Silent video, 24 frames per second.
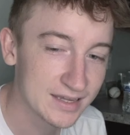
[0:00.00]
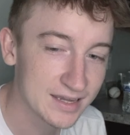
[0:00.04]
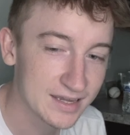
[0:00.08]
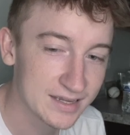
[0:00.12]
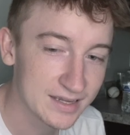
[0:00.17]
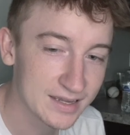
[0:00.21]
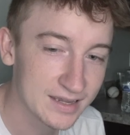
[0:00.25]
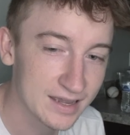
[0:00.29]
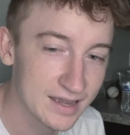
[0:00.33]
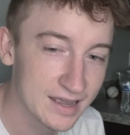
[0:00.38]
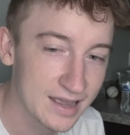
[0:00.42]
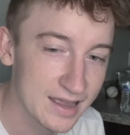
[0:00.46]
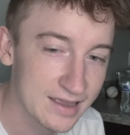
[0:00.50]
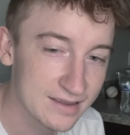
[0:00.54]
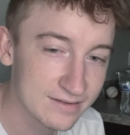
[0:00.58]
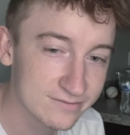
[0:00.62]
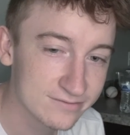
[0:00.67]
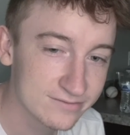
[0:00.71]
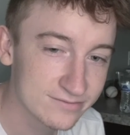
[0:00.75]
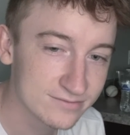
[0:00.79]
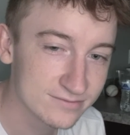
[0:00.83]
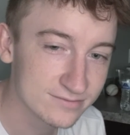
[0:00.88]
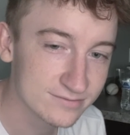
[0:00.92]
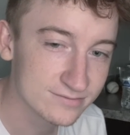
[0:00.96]
I,
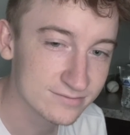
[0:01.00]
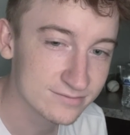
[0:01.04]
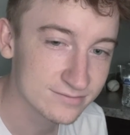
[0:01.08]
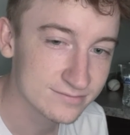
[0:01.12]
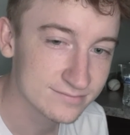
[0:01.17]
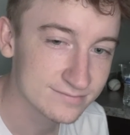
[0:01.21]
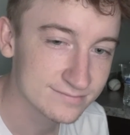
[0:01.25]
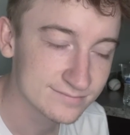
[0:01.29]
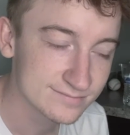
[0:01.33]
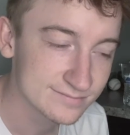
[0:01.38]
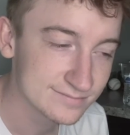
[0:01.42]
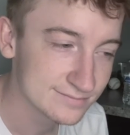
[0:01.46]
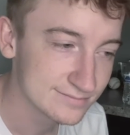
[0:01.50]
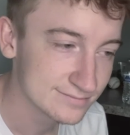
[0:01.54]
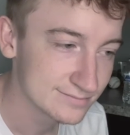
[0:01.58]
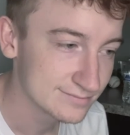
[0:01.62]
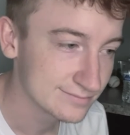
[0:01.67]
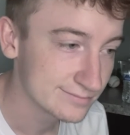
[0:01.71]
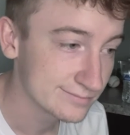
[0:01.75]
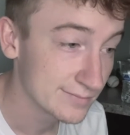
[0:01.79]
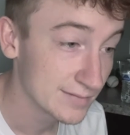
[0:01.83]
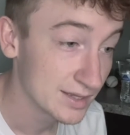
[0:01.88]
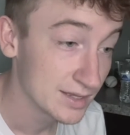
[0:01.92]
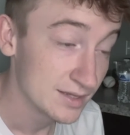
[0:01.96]
I've
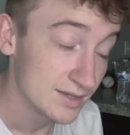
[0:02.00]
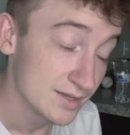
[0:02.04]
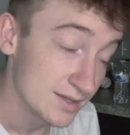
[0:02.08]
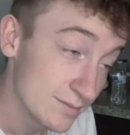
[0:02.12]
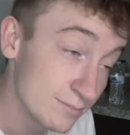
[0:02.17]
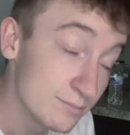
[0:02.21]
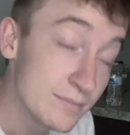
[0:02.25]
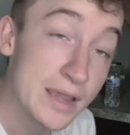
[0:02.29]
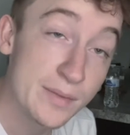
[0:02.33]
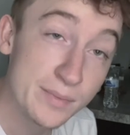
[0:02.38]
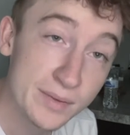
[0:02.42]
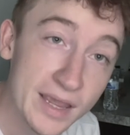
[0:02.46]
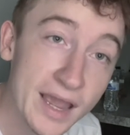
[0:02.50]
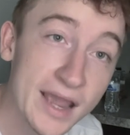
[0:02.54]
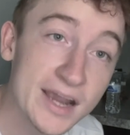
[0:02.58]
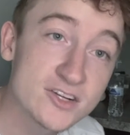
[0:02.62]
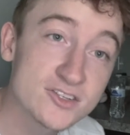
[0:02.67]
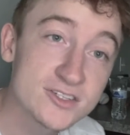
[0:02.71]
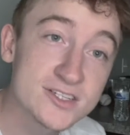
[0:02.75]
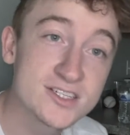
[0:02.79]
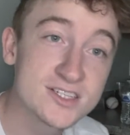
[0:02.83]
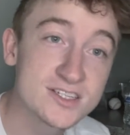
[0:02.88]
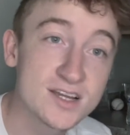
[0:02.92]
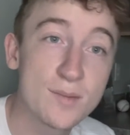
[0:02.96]
maybe
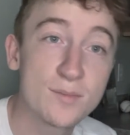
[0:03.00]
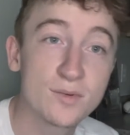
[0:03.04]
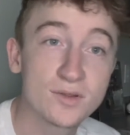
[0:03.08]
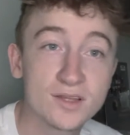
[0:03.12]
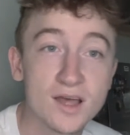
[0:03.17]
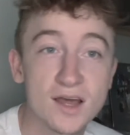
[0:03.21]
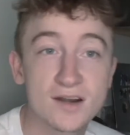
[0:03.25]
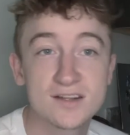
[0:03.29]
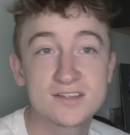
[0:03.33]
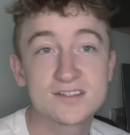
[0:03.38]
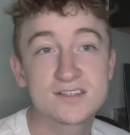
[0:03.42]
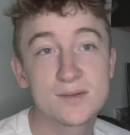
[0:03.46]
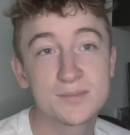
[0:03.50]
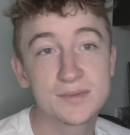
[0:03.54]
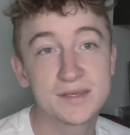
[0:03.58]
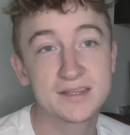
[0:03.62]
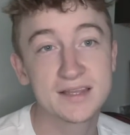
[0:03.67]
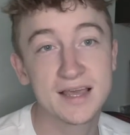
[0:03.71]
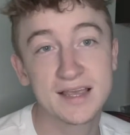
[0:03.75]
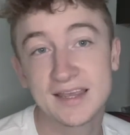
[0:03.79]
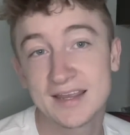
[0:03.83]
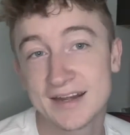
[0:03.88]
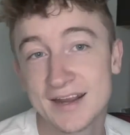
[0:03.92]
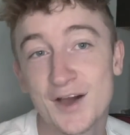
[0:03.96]
actually stumbled onto something
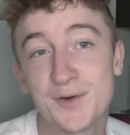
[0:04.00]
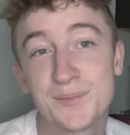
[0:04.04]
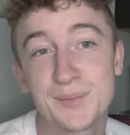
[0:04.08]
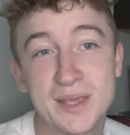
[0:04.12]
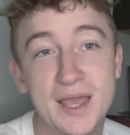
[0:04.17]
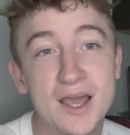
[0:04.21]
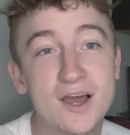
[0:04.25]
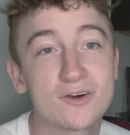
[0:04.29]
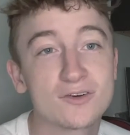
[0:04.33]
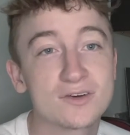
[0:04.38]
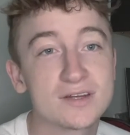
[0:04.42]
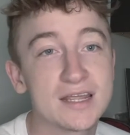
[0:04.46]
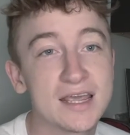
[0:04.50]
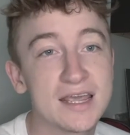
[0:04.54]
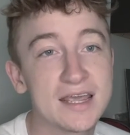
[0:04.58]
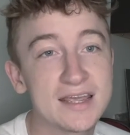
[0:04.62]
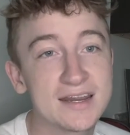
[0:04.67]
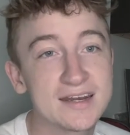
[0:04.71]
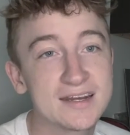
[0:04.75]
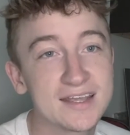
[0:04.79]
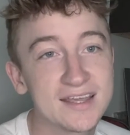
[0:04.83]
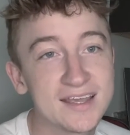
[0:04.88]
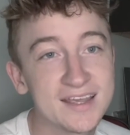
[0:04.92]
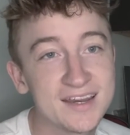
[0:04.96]
that can help me out
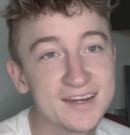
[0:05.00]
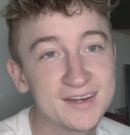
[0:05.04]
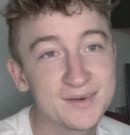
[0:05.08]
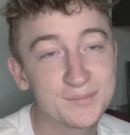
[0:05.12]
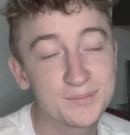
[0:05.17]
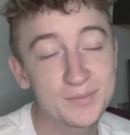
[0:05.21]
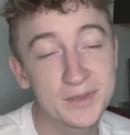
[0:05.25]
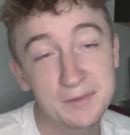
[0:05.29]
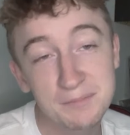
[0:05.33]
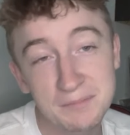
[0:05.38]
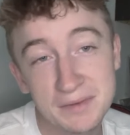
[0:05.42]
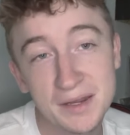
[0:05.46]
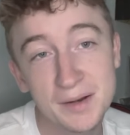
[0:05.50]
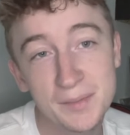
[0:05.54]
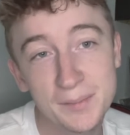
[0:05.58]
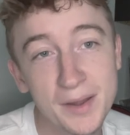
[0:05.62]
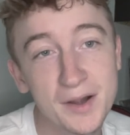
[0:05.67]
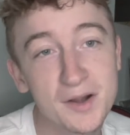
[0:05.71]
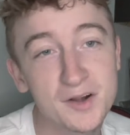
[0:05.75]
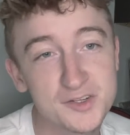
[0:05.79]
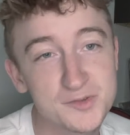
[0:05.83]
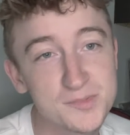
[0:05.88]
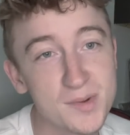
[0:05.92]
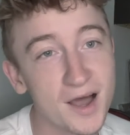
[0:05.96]
and, and get me in a
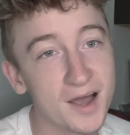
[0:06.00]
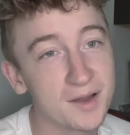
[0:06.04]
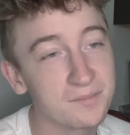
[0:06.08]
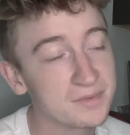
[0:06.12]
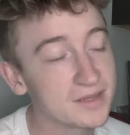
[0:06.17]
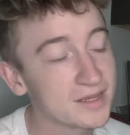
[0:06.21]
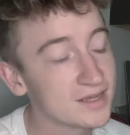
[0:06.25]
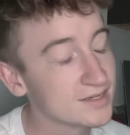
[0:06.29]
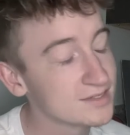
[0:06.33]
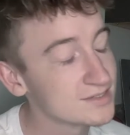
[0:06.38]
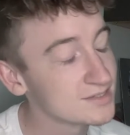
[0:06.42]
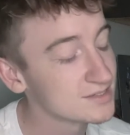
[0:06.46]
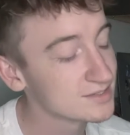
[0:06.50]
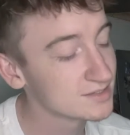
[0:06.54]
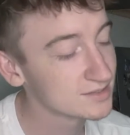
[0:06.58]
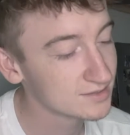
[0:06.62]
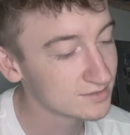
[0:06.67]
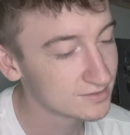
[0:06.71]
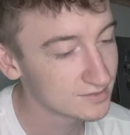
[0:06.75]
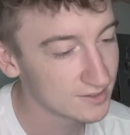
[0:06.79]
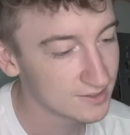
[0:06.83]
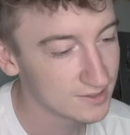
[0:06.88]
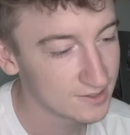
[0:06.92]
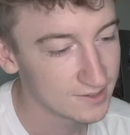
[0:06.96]
better spot because
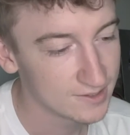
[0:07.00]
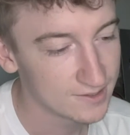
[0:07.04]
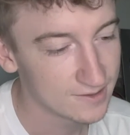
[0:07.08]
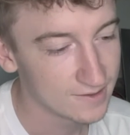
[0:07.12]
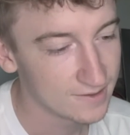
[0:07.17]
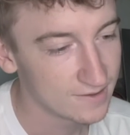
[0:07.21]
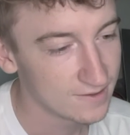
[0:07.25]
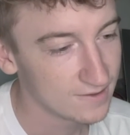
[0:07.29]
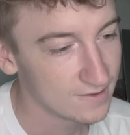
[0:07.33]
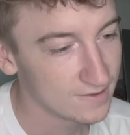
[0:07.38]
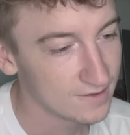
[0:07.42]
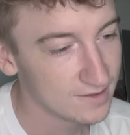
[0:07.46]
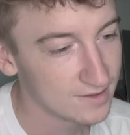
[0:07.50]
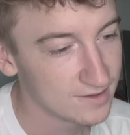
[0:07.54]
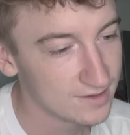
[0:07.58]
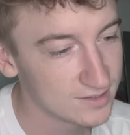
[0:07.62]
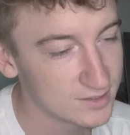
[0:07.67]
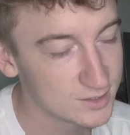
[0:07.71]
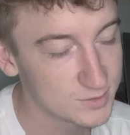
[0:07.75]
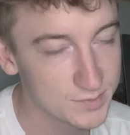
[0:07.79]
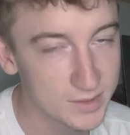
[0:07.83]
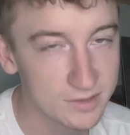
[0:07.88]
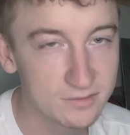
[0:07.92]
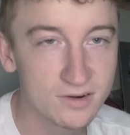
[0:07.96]

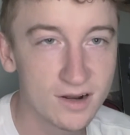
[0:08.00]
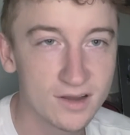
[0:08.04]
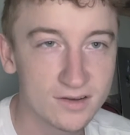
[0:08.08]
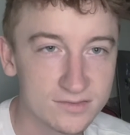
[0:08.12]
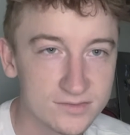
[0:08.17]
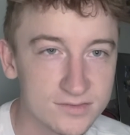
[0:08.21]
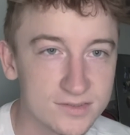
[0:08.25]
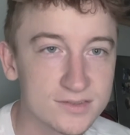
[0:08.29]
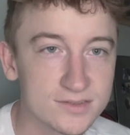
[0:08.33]
it's been rough.